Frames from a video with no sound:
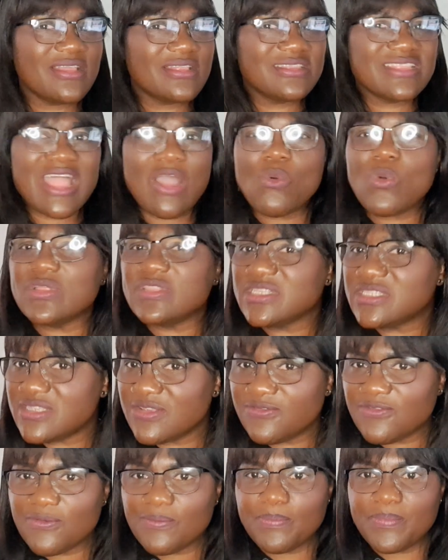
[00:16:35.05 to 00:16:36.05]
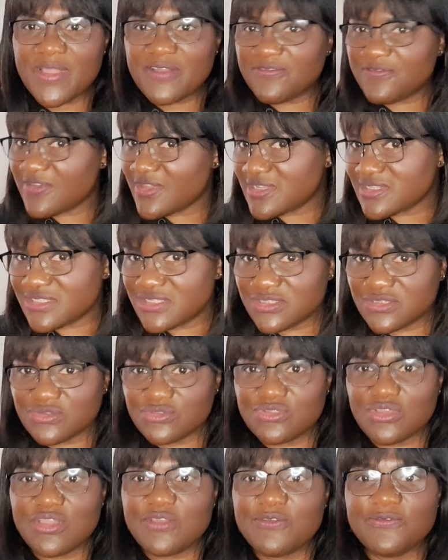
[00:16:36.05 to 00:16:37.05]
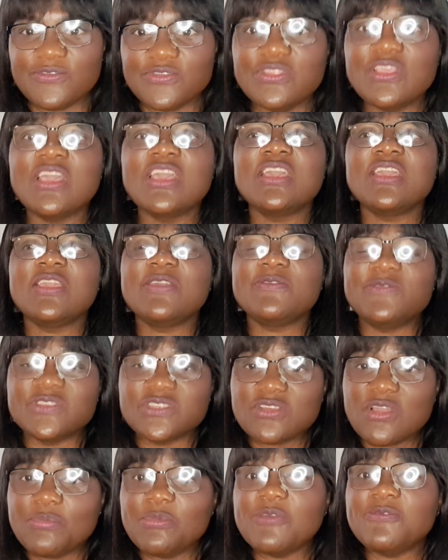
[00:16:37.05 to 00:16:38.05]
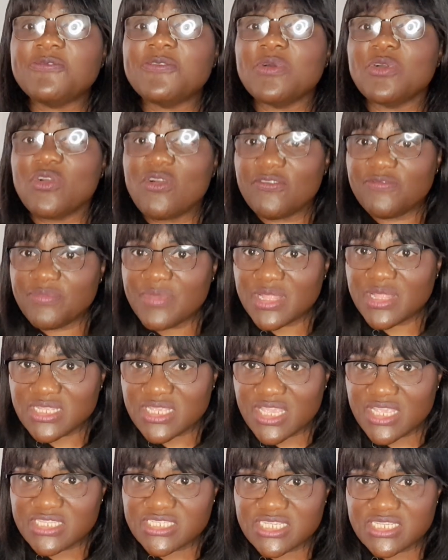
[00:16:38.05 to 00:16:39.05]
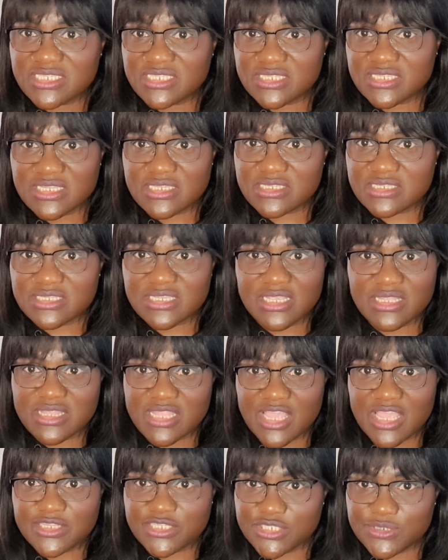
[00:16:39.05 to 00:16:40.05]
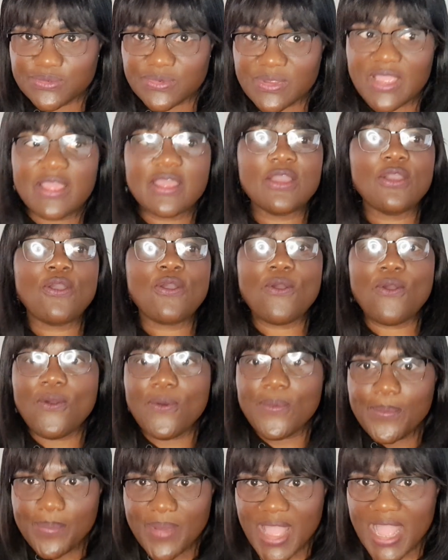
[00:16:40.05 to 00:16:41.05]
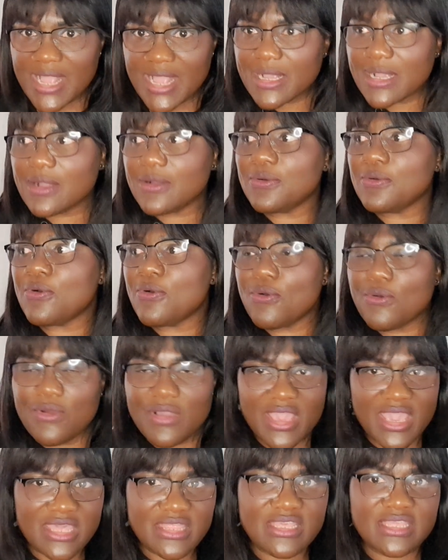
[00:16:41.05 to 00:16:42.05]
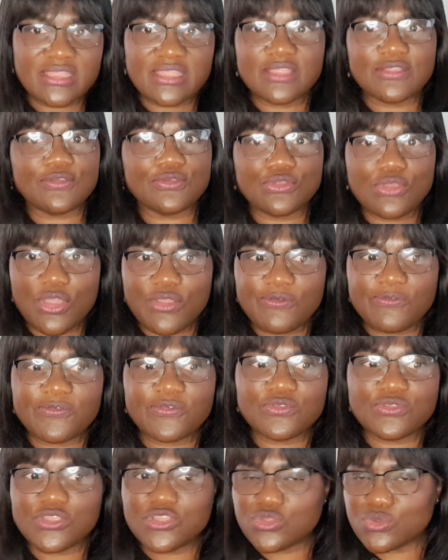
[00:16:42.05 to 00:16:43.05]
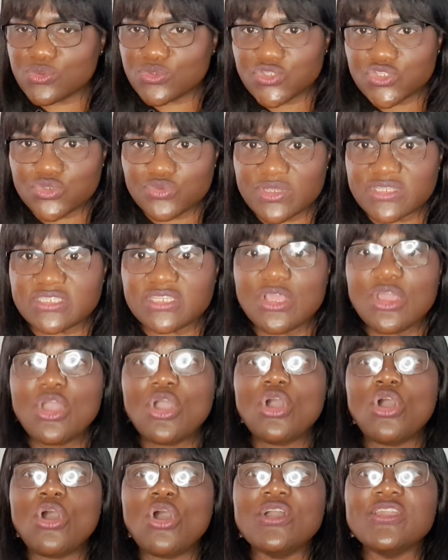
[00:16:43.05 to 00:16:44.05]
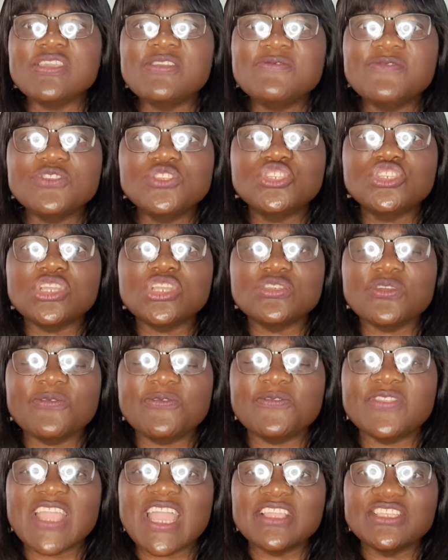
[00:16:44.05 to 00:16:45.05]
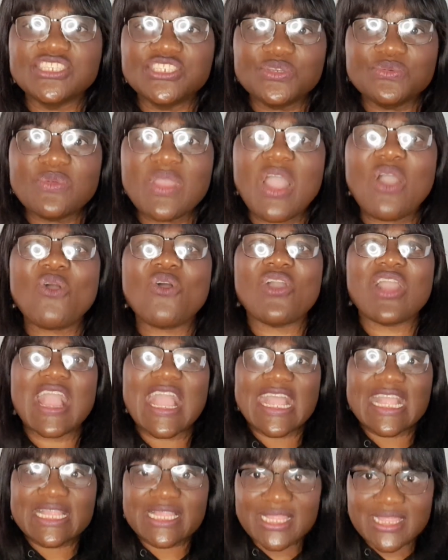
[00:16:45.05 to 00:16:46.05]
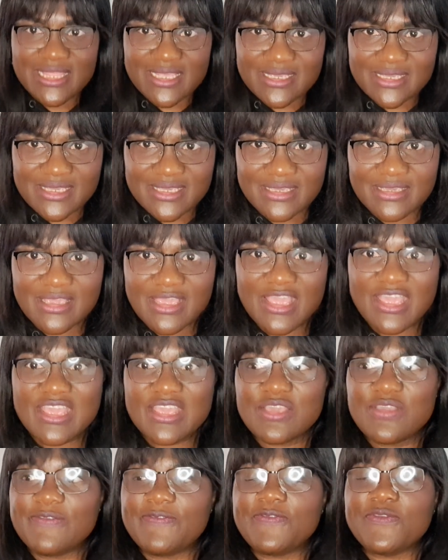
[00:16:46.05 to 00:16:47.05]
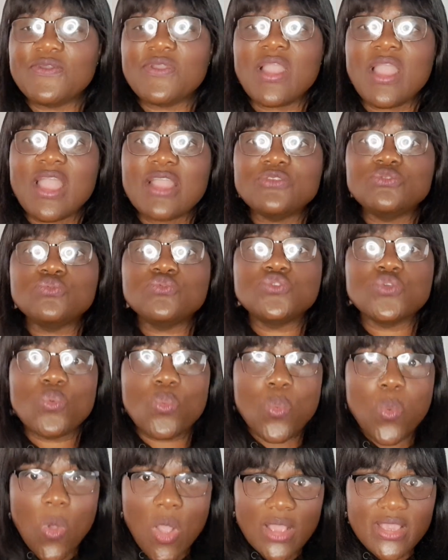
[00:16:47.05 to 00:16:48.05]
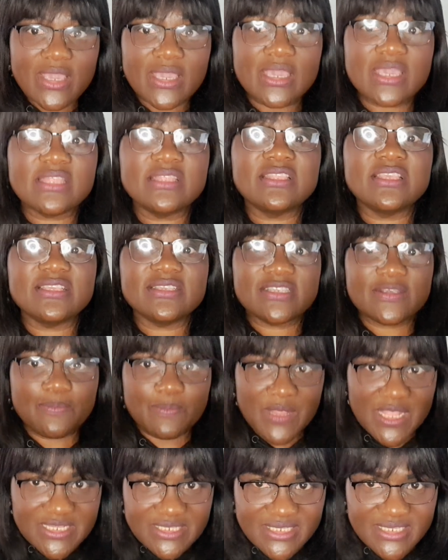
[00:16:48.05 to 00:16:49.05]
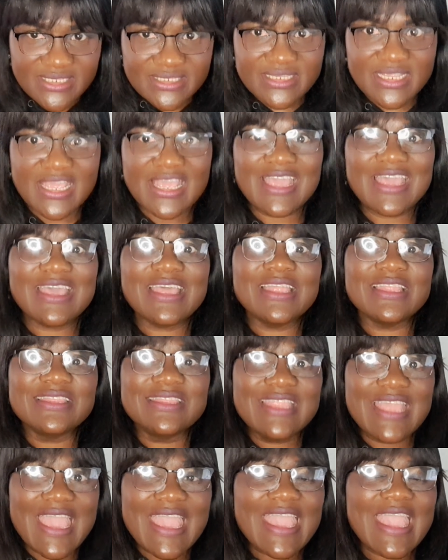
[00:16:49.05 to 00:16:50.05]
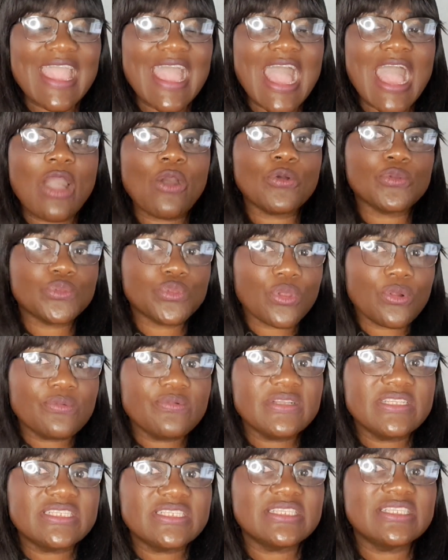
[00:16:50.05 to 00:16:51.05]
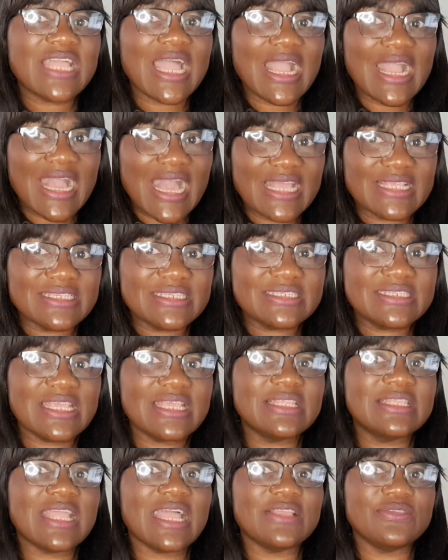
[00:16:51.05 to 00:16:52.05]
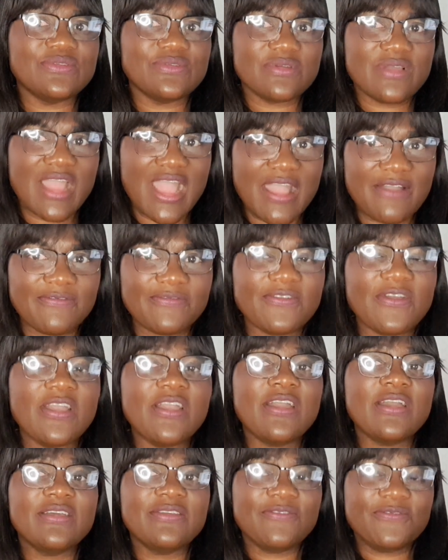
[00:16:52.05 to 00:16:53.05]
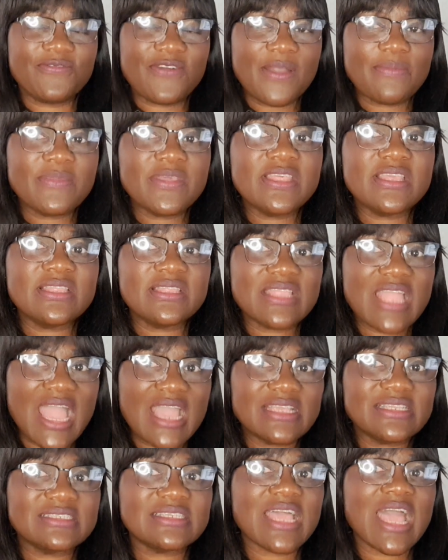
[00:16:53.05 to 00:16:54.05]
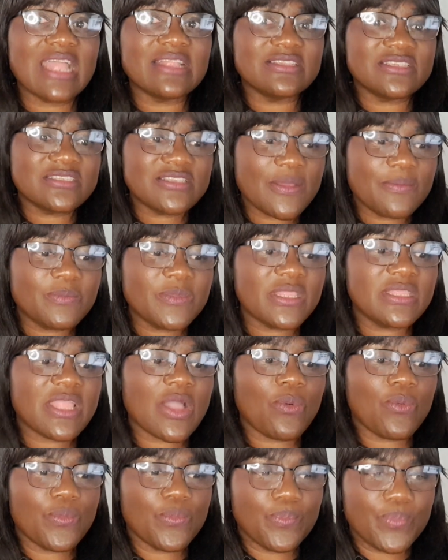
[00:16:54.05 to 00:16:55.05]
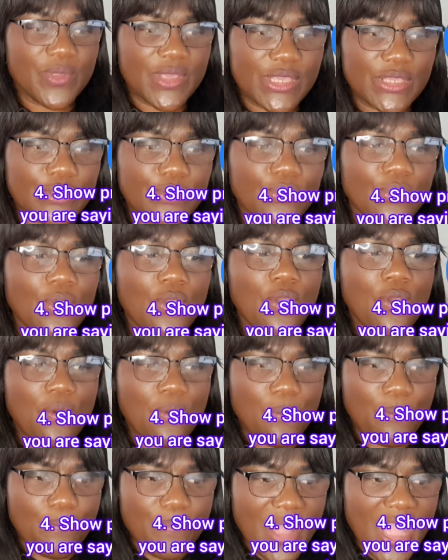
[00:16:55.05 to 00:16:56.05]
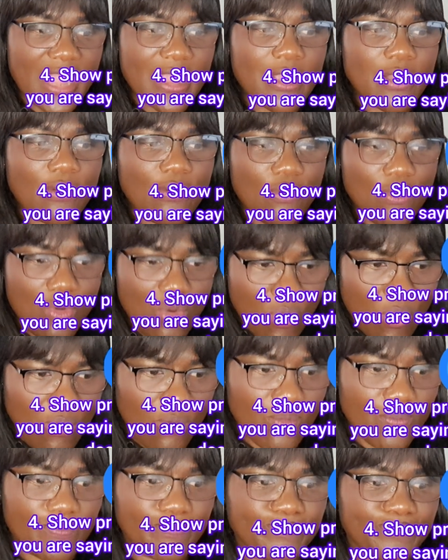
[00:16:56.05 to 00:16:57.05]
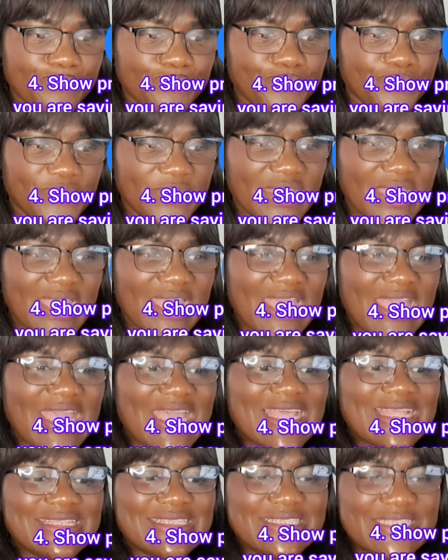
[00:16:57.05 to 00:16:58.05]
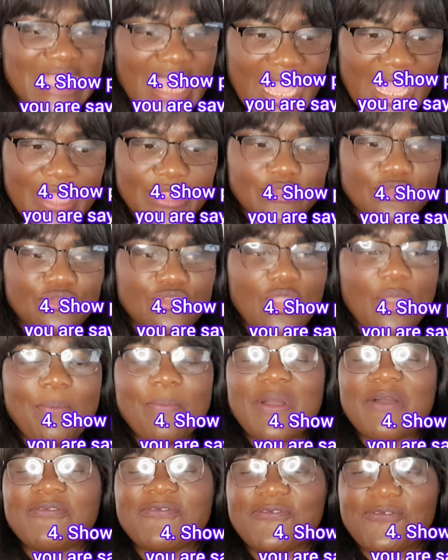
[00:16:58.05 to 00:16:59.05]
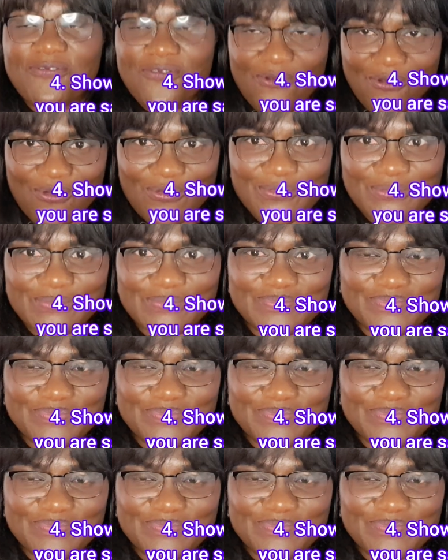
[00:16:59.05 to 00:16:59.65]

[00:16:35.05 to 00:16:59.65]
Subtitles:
That one is even perfect. You don't even, if it's coming from government agencies in Nigeria or bank or anything, you don't even need to stress. Or even Church of Nigeria or Catholic. If you work in these places, they are authority that can say that you have family ties and something that will bring you back home. Then number four.